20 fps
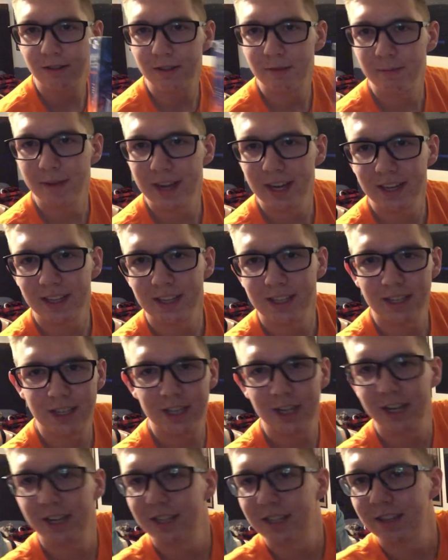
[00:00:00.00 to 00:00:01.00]
Magnus
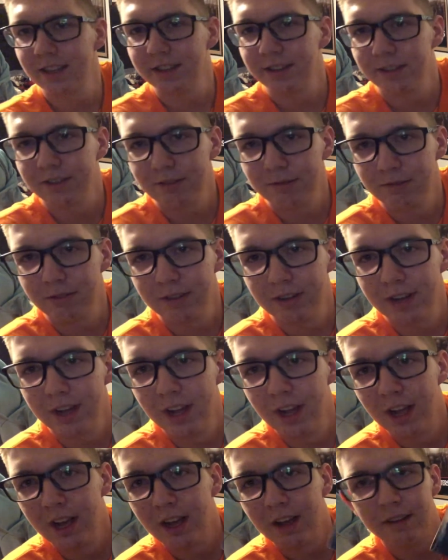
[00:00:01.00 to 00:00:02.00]
chasing the Sword
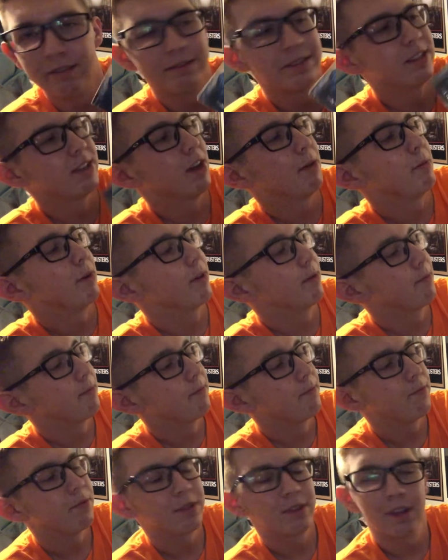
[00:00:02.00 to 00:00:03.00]
of Summer.
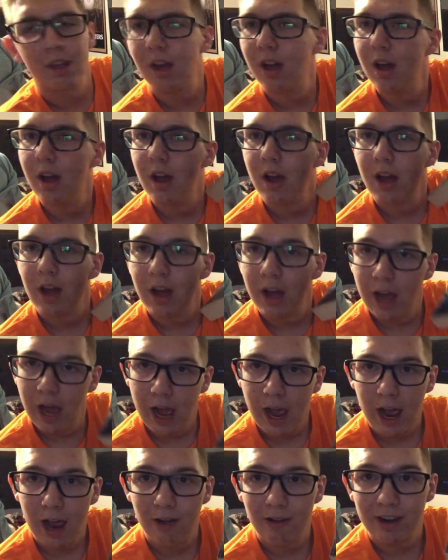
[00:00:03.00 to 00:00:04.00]

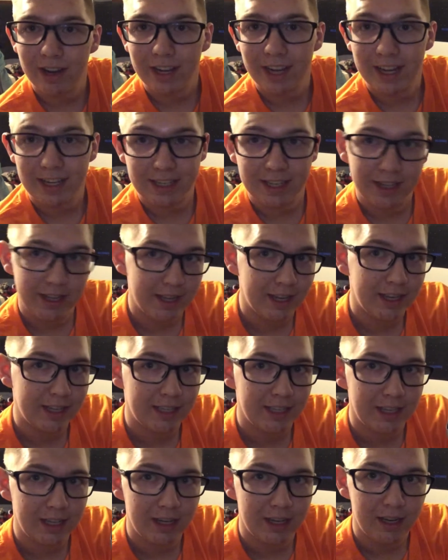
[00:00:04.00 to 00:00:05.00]
How I got to
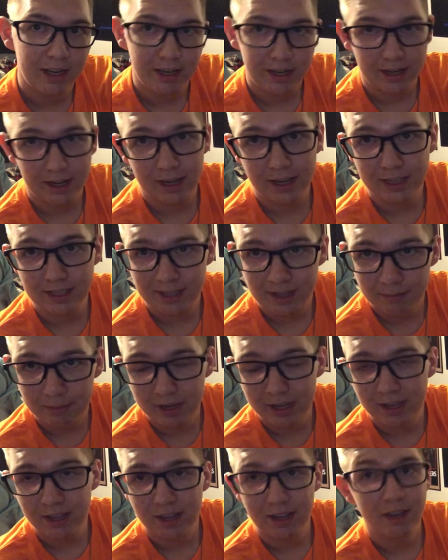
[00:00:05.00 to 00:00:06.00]
this, as the
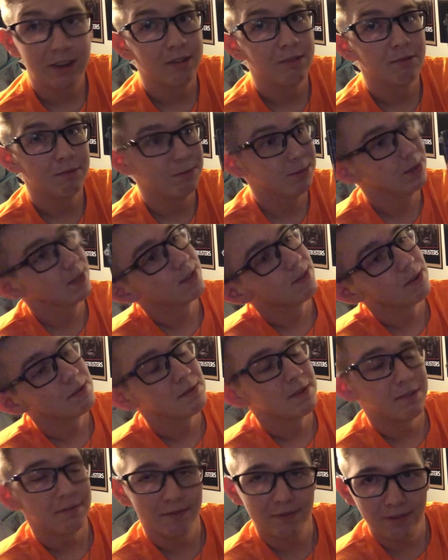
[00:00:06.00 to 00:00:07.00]
beginning, was from a
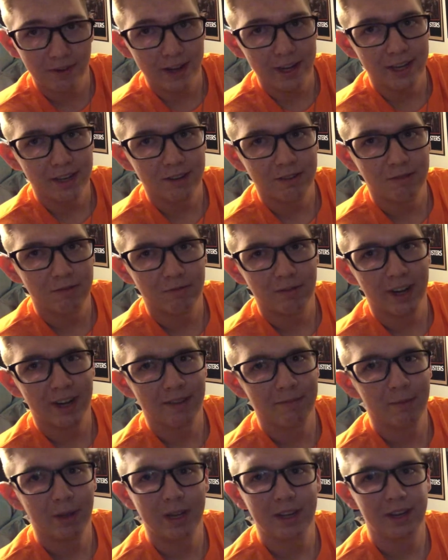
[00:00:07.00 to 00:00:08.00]
friend who
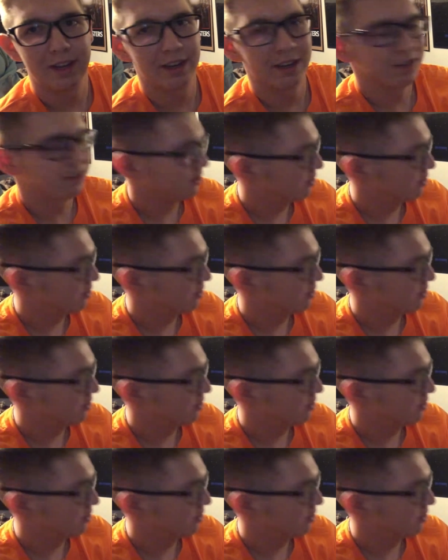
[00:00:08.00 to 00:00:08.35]
recommended it to